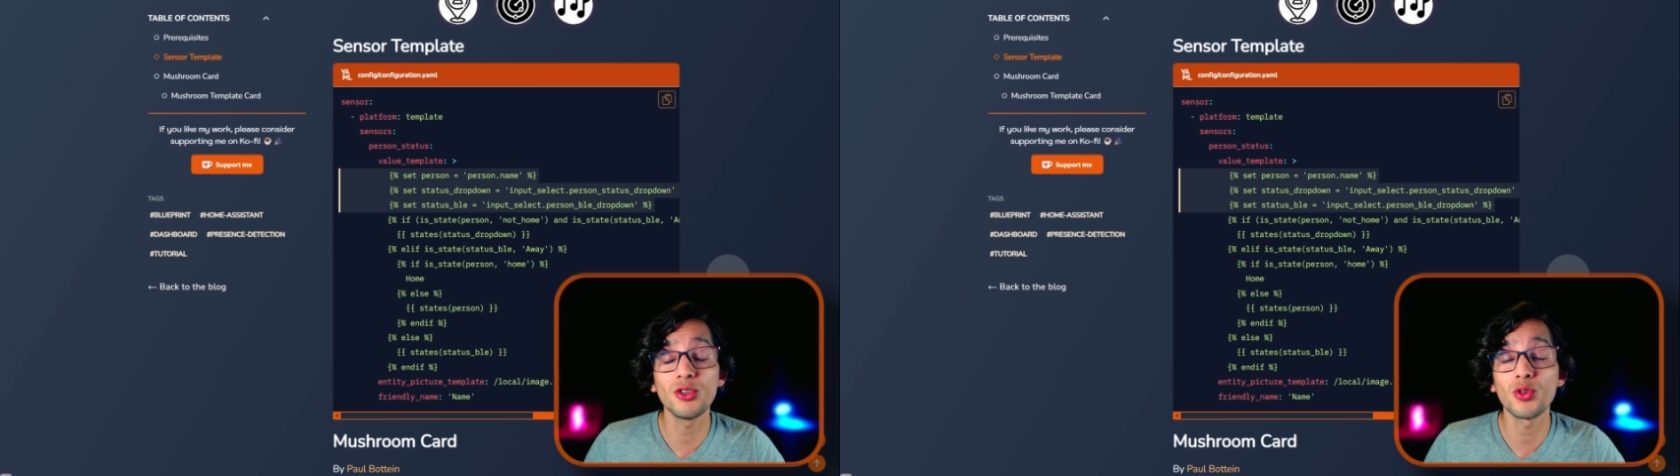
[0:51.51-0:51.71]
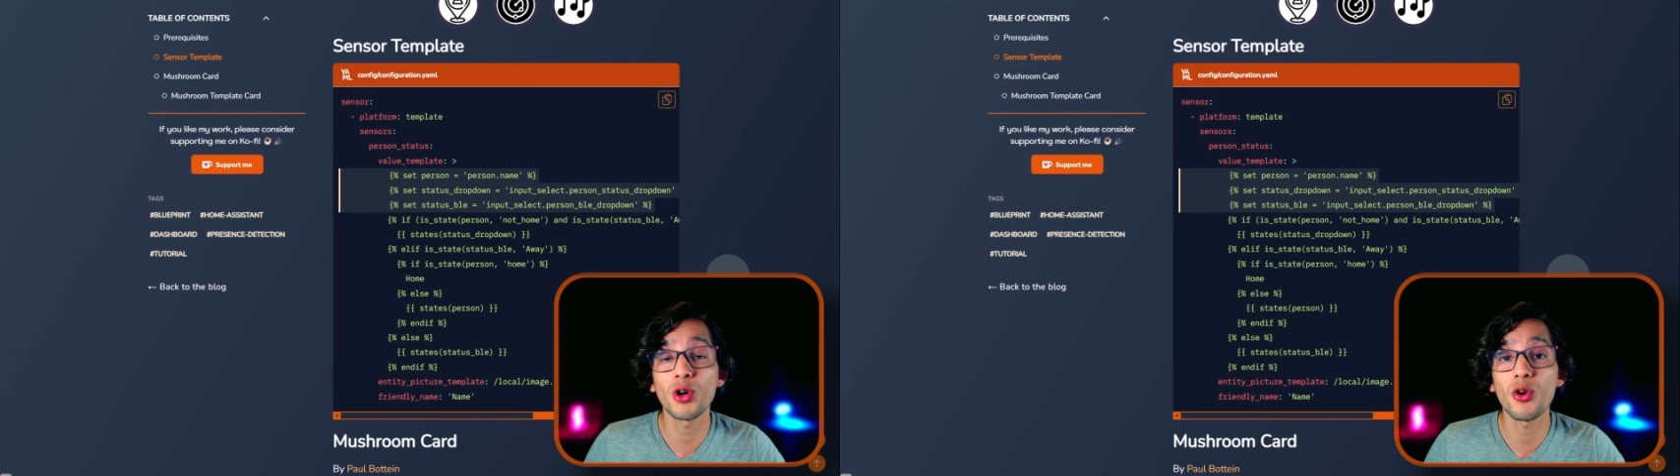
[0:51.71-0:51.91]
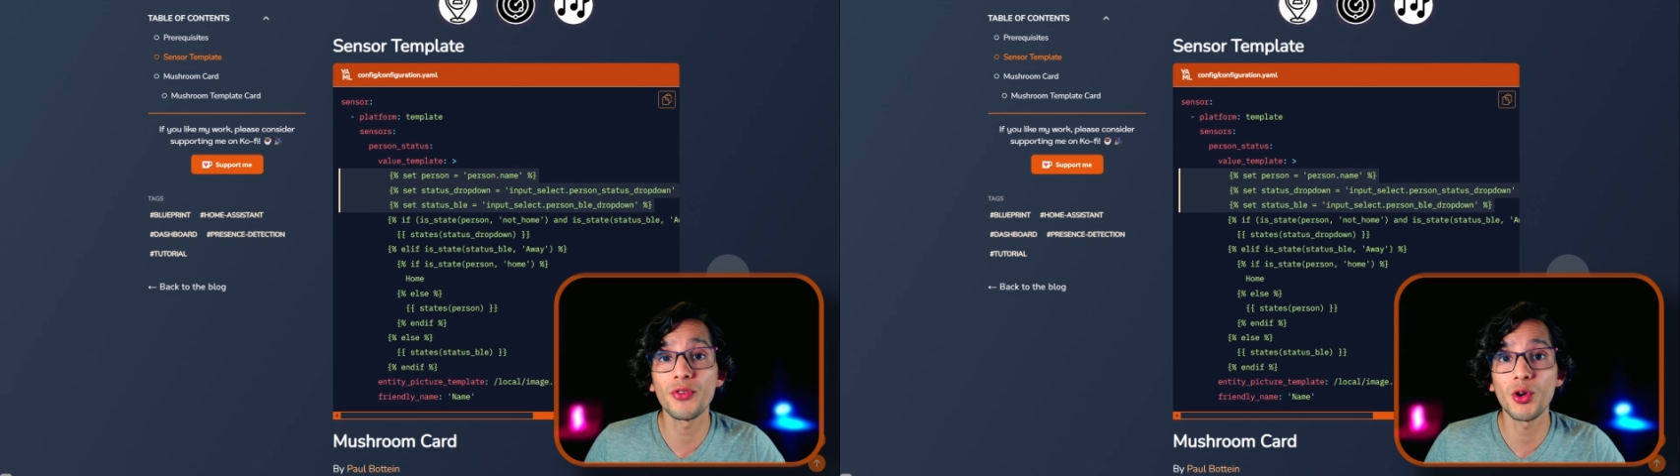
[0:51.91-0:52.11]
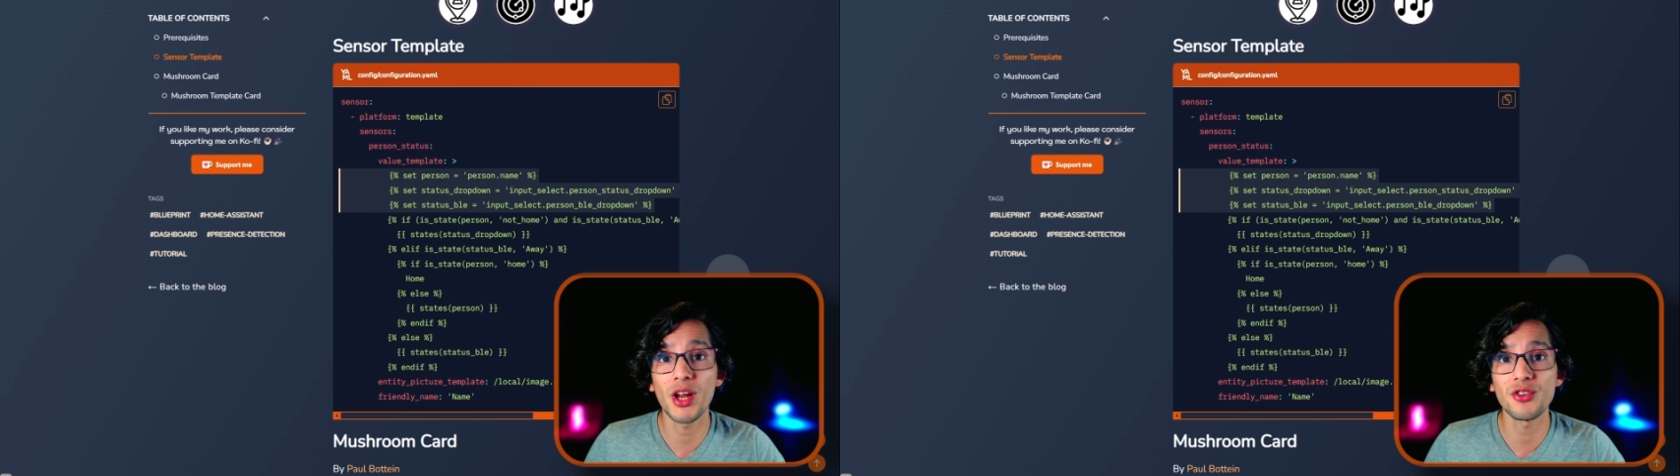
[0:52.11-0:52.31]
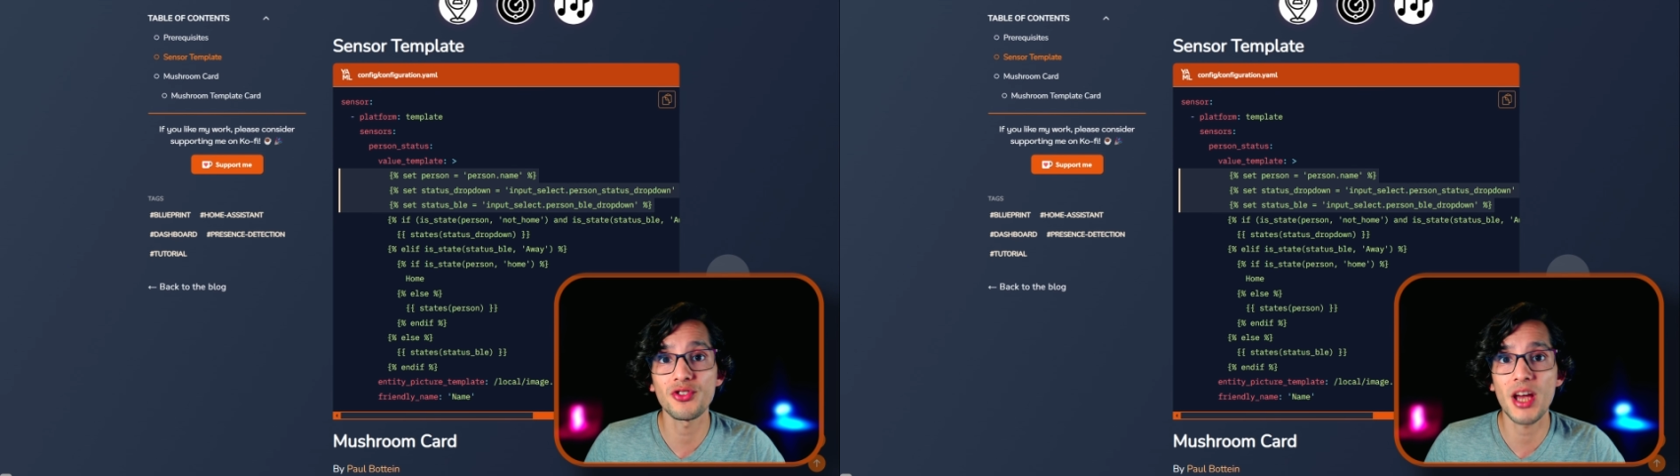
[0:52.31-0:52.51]
into our
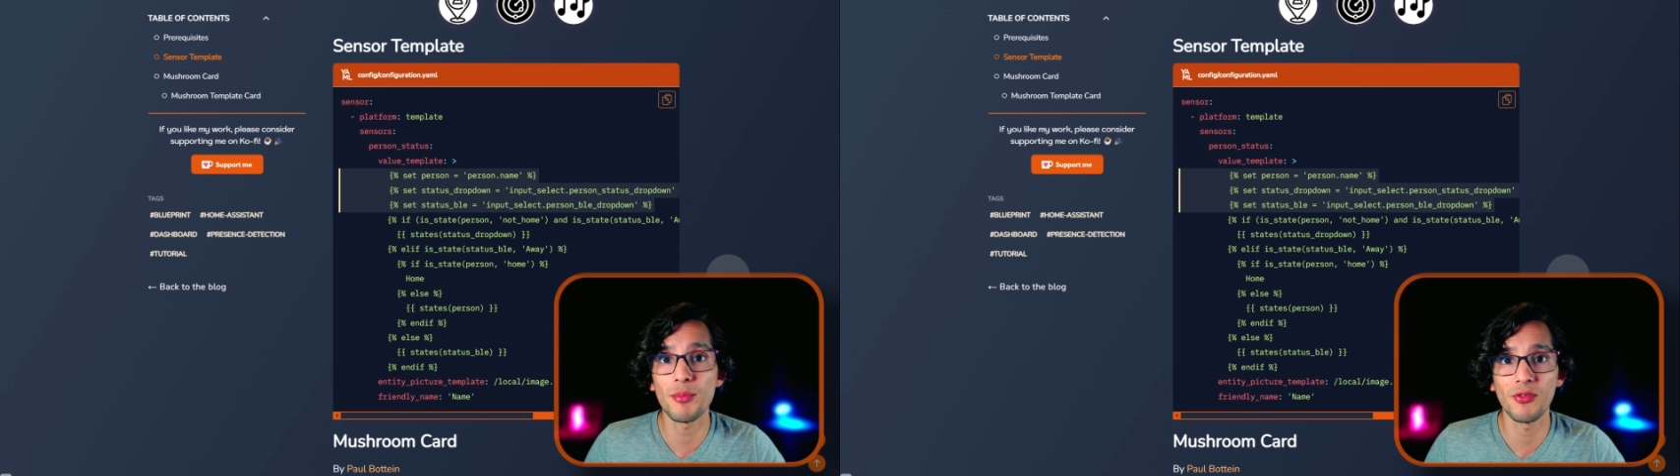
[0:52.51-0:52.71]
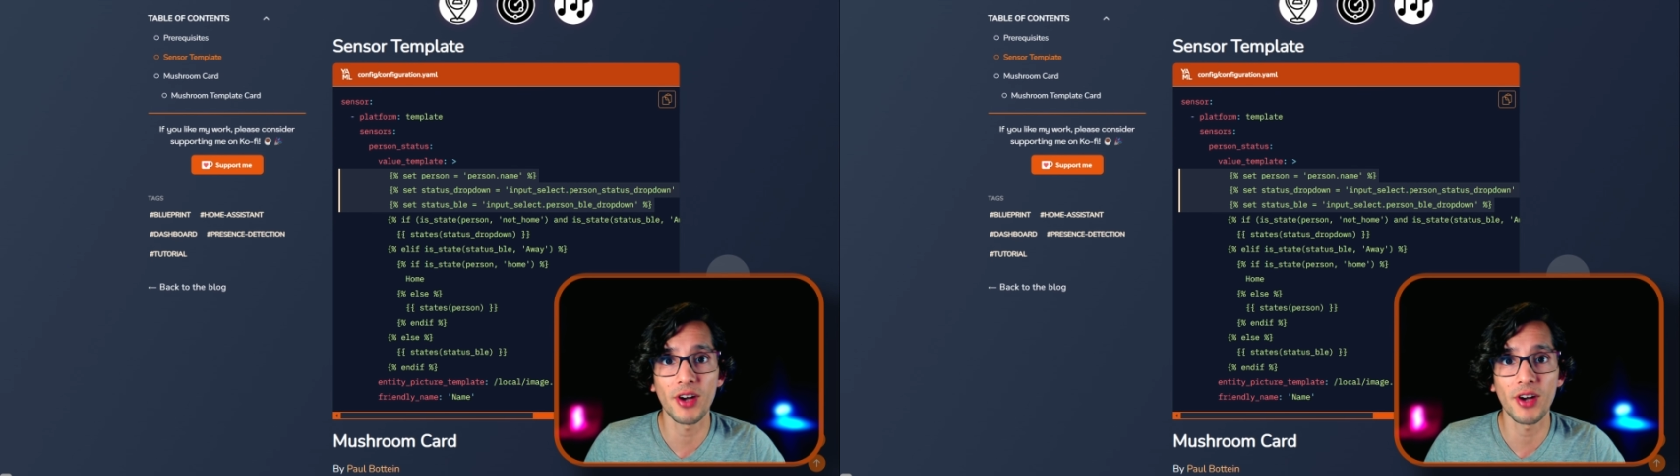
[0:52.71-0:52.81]
configuration YAML